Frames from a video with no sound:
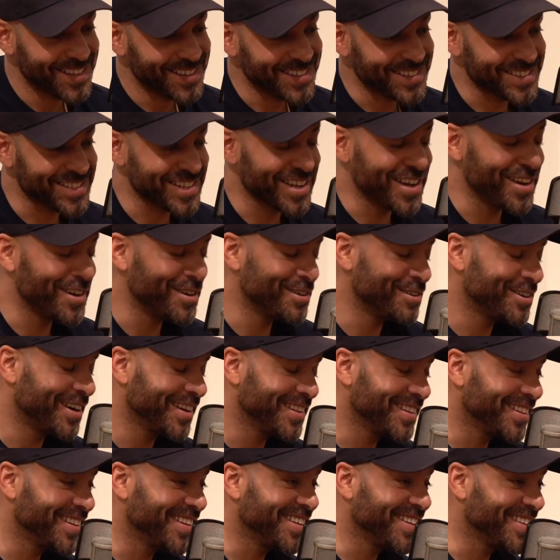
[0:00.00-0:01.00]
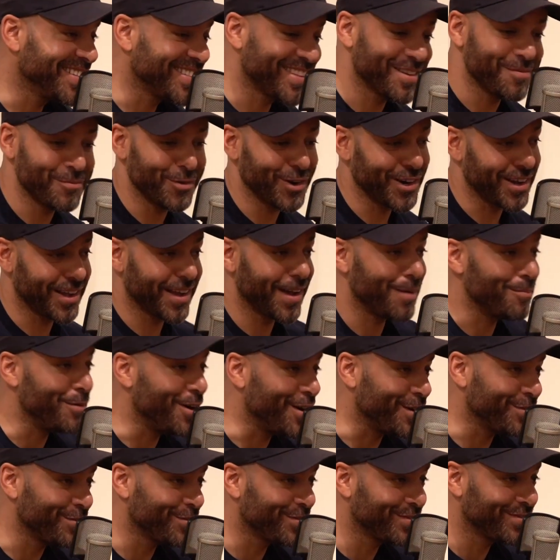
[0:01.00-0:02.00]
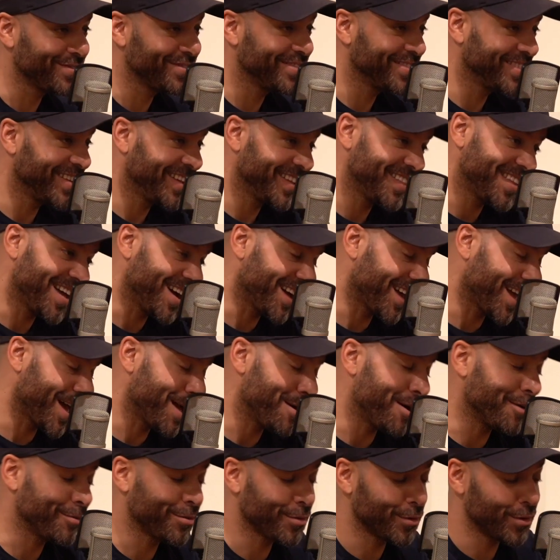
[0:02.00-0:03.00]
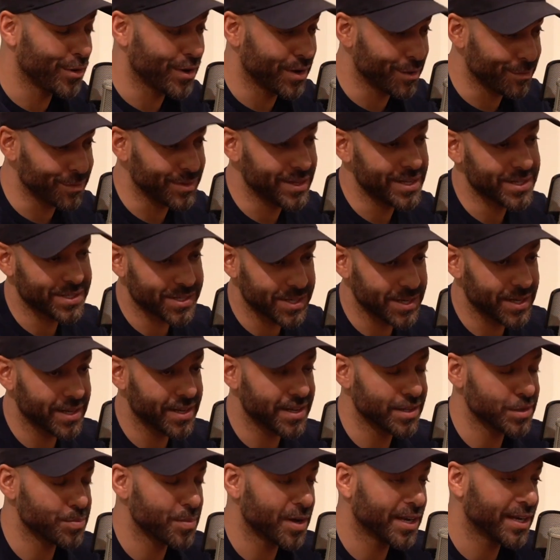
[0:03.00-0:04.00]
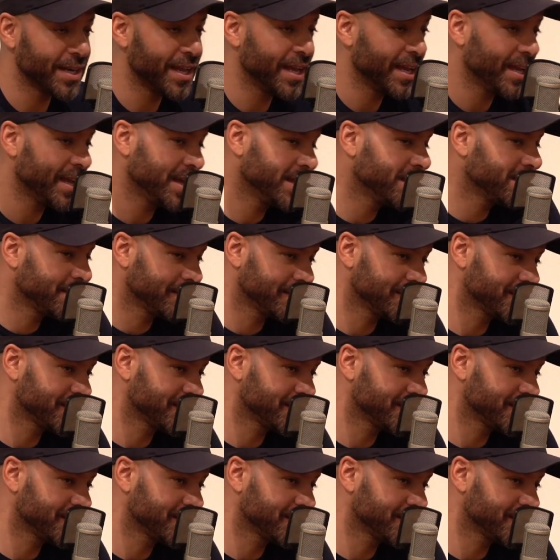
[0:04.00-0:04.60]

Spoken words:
So I didn't want to come off in that game. I thought initially it was my knee.